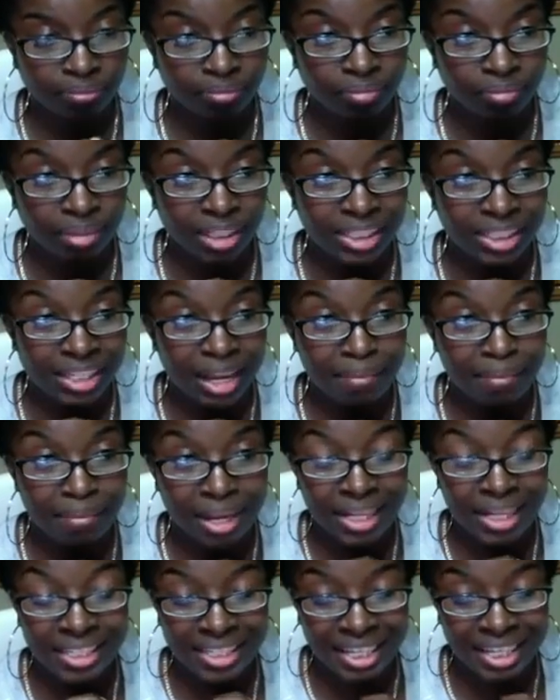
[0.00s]
Does that make
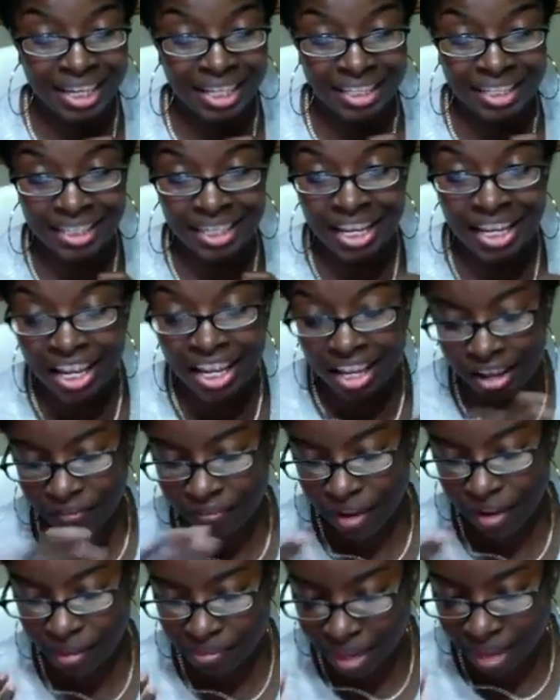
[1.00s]
sense? If
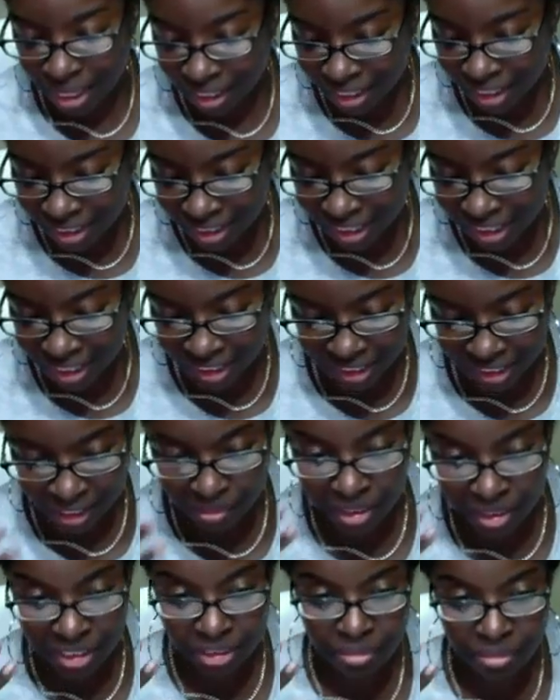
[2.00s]
I'm making sense, give me
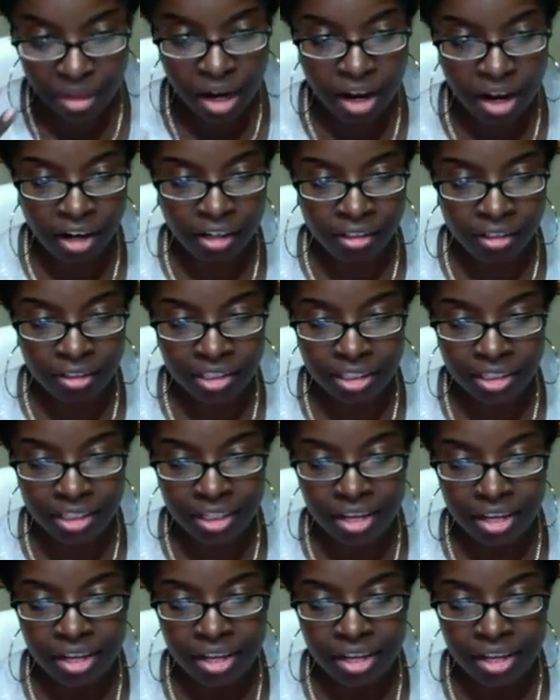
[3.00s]
some hearts,